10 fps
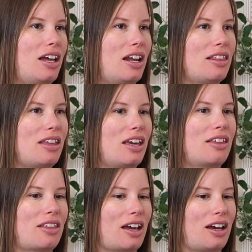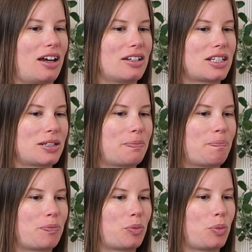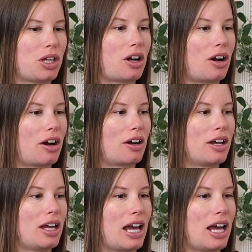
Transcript: And I think that we are